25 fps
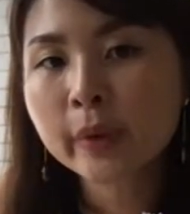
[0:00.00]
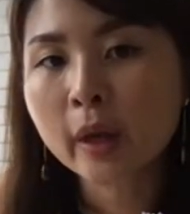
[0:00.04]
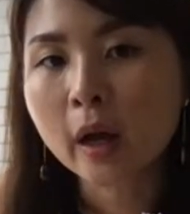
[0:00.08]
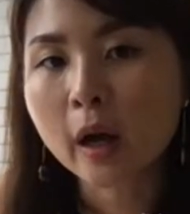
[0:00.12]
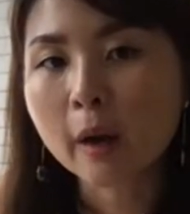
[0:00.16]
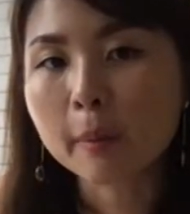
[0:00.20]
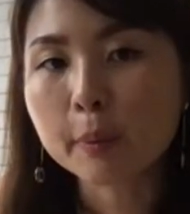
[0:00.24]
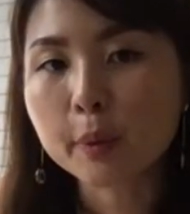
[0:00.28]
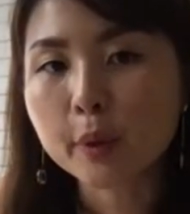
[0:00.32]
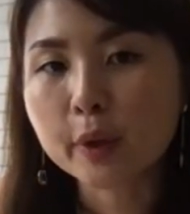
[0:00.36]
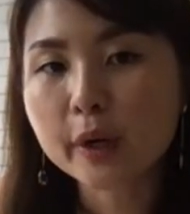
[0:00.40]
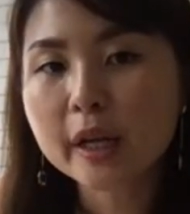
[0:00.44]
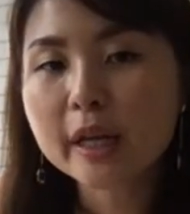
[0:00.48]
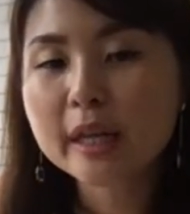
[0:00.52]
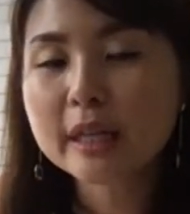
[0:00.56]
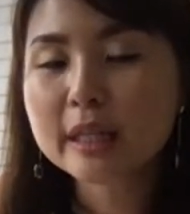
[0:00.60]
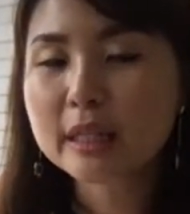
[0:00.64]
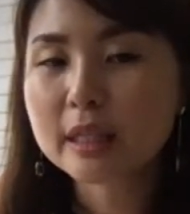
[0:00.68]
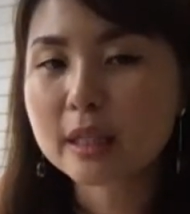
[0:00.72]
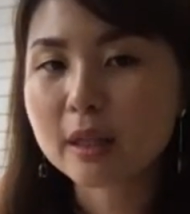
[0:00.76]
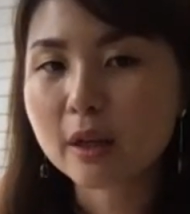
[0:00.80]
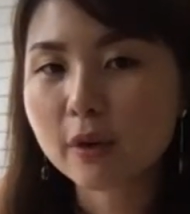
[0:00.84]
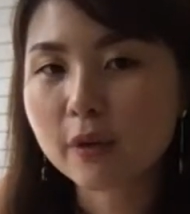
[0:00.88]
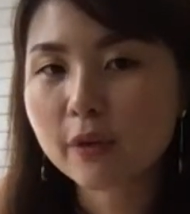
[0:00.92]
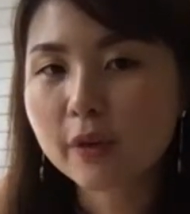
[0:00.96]
our product and
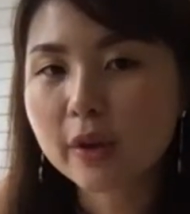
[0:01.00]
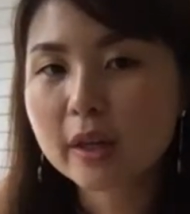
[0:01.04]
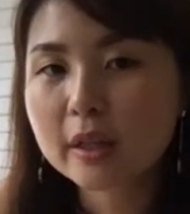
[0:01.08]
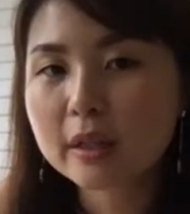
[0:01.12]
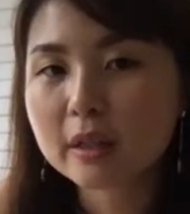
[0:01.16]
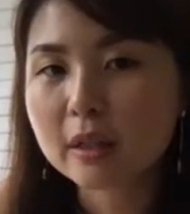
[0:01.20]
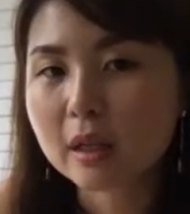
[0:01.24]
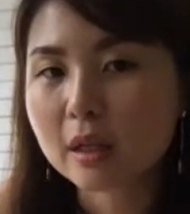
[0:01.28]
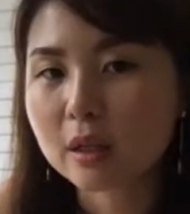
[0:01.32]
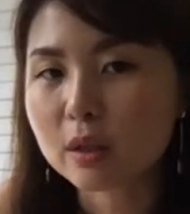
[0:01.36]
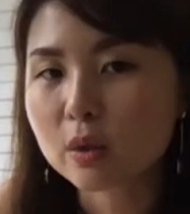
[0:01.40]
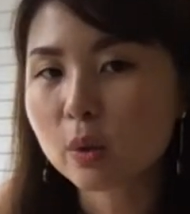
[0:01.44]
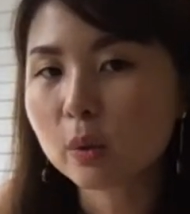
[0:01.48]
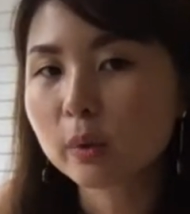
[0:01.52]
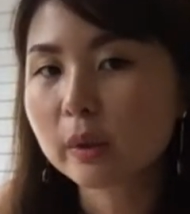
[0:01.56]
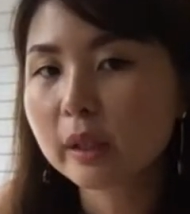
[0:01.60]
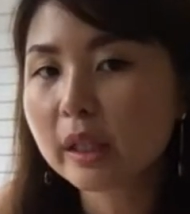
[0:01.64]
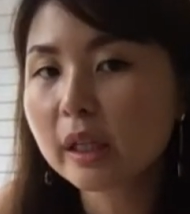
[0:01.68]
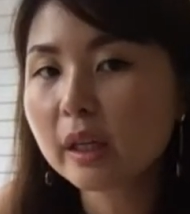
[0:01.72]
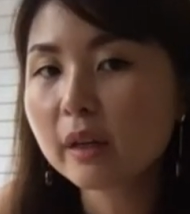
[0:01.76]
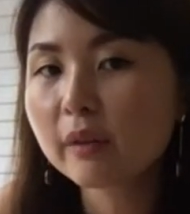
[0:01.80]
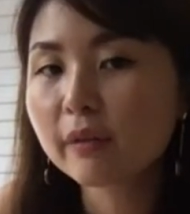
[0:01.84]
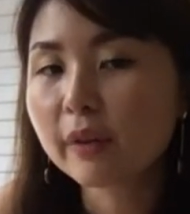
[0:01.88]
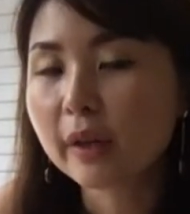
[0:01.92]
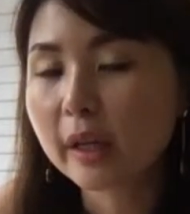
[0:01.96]
service is
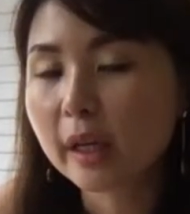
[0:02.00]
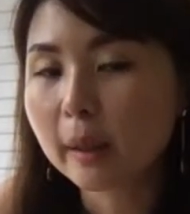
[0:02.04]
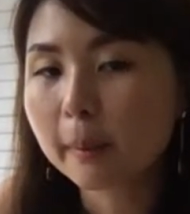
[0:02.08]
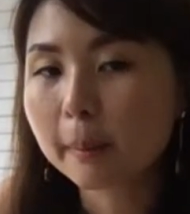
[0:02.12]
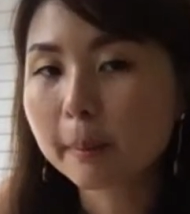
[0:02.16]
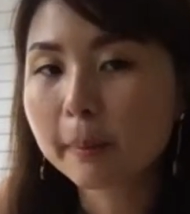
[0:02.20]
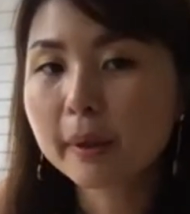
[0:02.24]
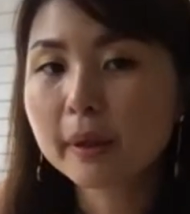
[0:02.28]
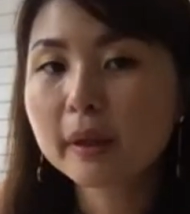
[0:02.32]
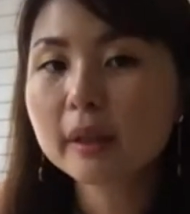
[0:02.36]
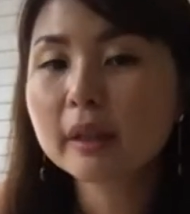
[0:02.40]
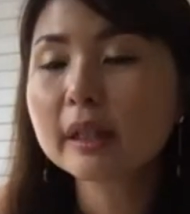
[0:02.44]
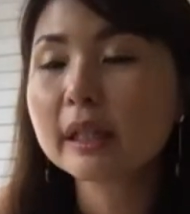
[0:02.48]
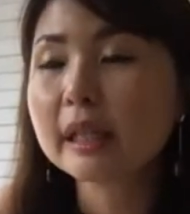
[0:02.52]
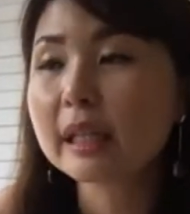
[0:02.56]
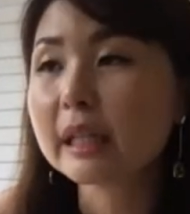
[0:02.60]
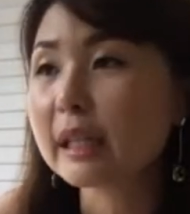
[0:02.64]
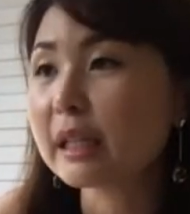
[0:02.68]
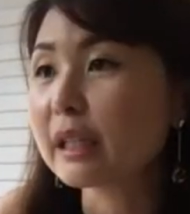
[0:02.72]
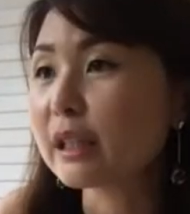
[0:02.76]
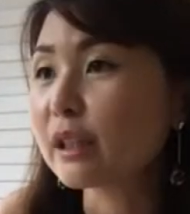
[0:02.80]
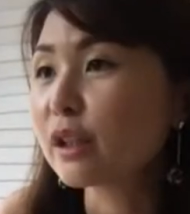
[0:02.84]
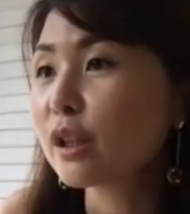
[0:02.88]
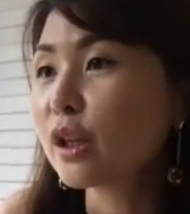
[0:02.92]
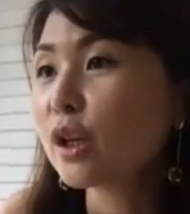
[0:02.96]
only available
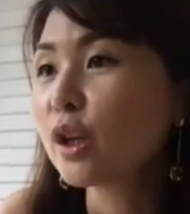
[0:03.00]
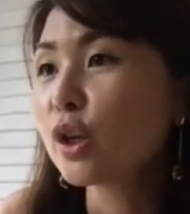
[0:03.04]
in